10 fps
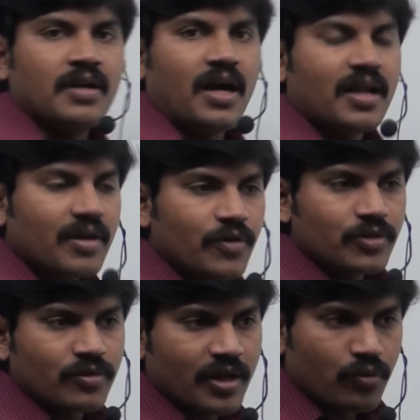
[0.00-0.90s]
Or I want
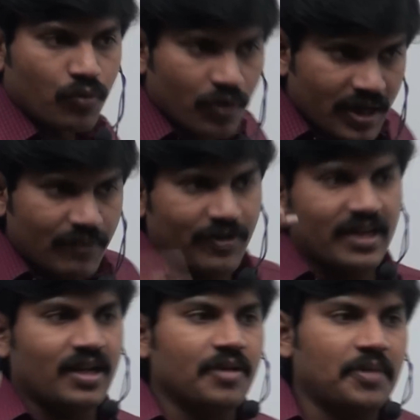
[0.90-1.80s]
to take only
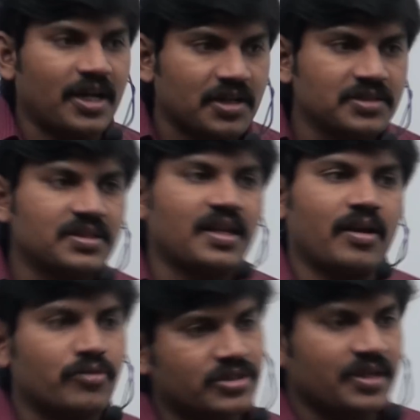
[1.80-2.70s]
finally block, is it
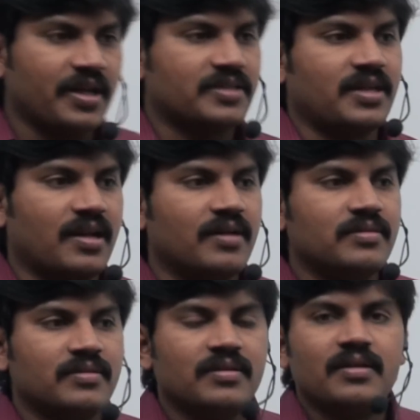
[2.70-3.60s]
allowed syntax or not?
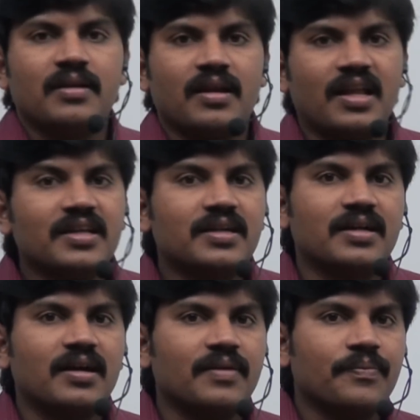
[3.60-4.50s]
Like
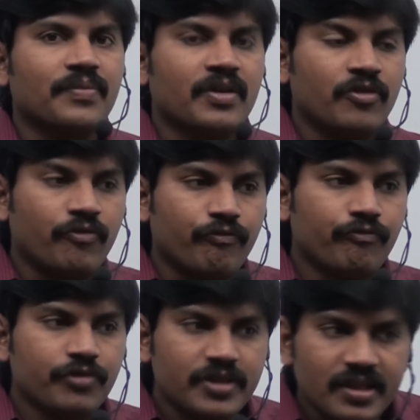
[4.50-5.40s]

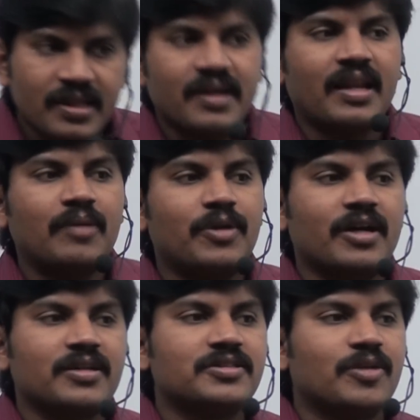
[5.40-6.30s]
within the try
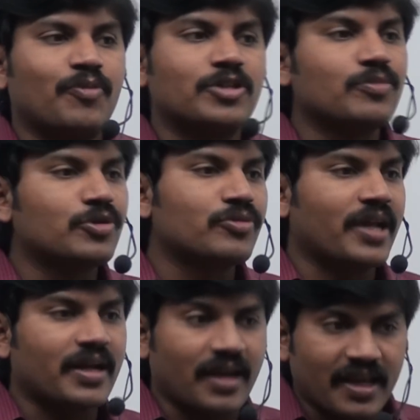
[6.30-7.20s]
block, is it possible to
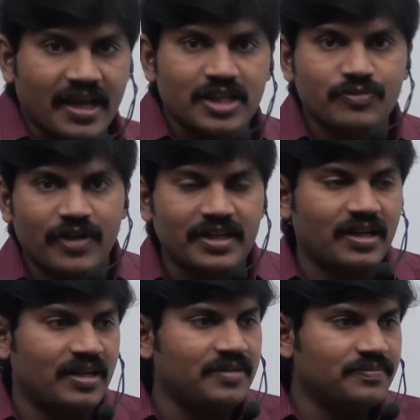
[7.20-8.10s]
take try catch
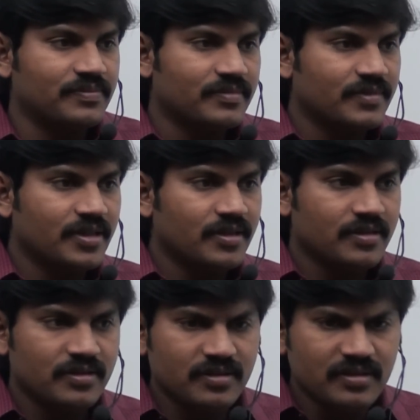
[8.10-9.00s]
finally?
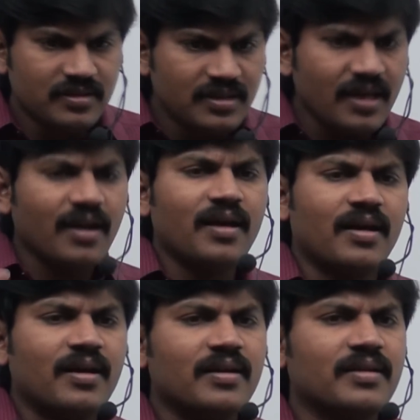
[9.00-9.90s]
There
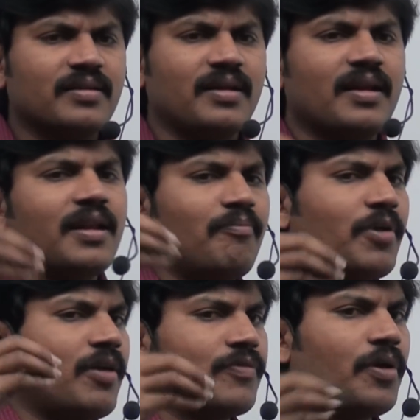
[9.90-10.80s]
are a number
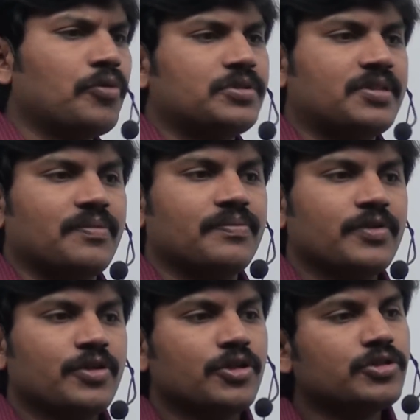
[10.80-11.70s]
of doubts
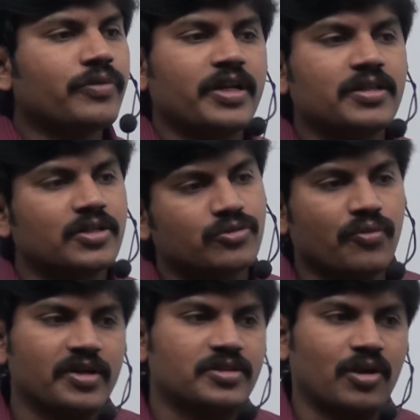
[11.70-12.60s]
usually the
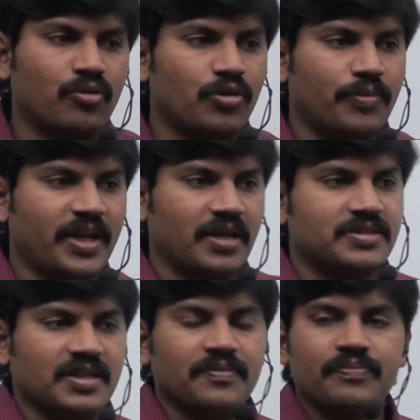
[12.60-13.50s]
students are going to be raised.